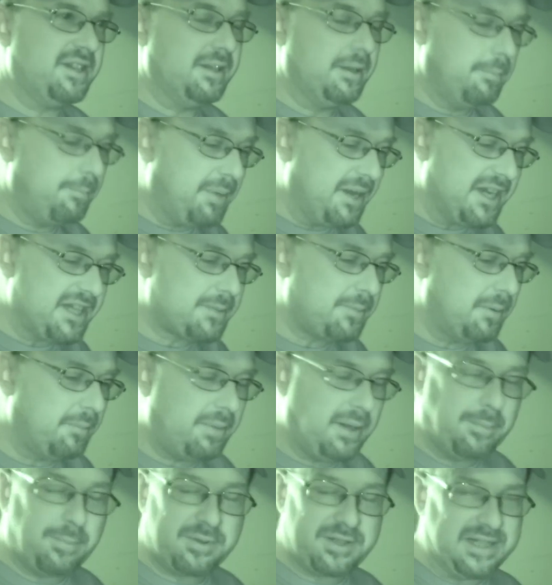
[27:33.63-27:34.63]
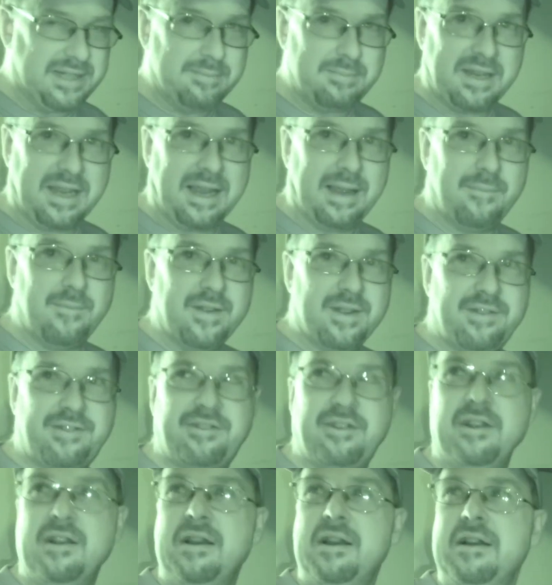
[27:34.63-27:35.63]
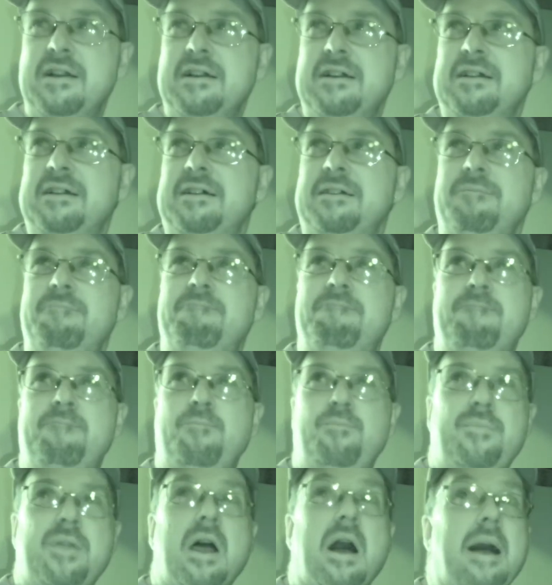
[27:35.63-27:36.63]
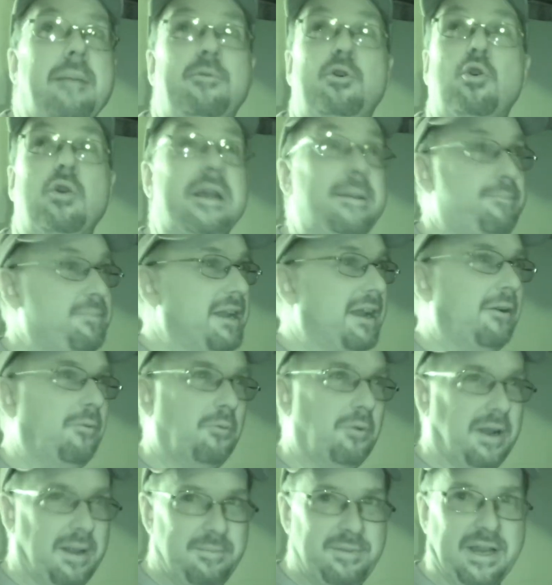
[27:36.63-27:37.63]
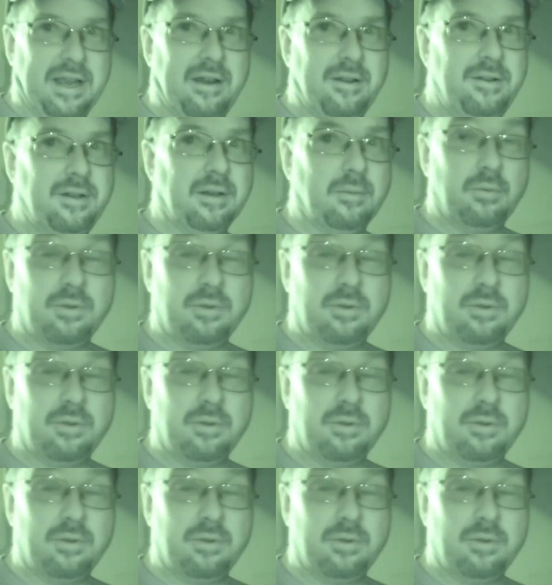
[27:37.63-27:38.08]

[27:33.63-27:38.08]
In the basement, people seem to have this, I'm creeped out when I'm down here.